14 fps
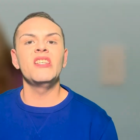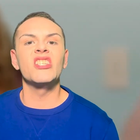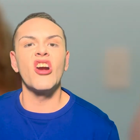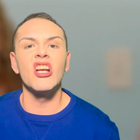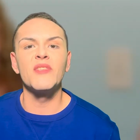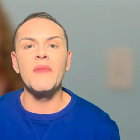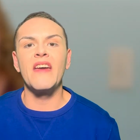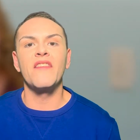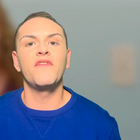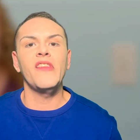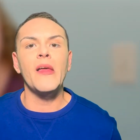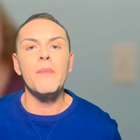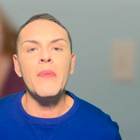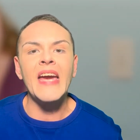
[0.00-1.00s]
starts by
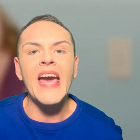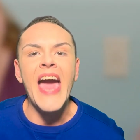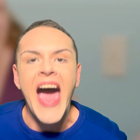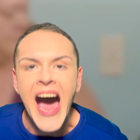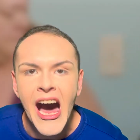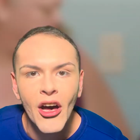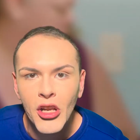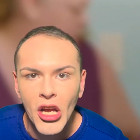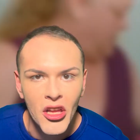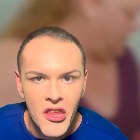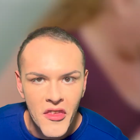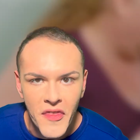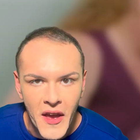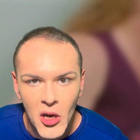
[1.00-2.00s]
flipping out on the
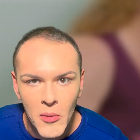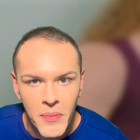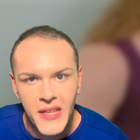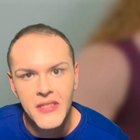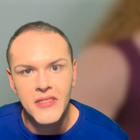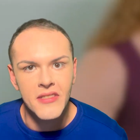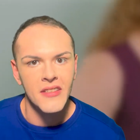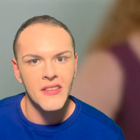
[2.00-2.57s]
therapist